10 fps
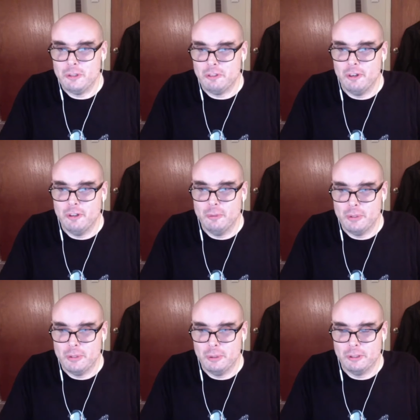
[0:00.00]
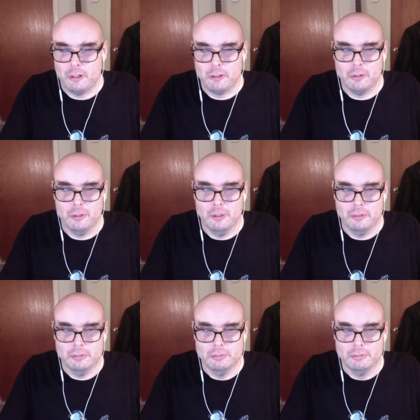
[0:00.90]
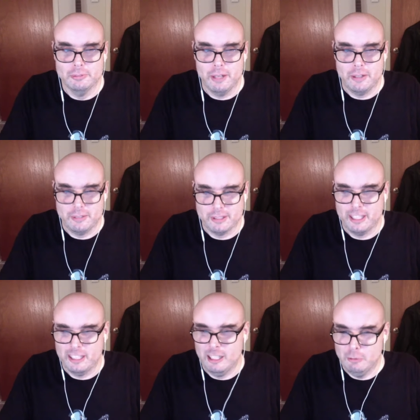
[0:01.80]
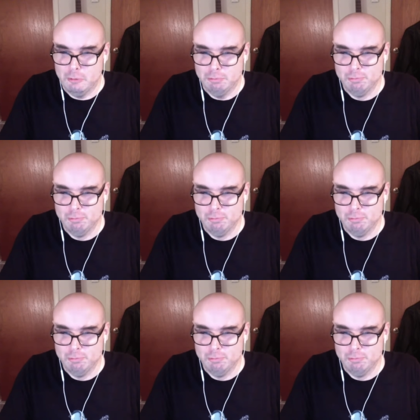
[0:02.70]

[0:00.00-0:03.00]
in a row with no guitar solos on a Dick Dale album.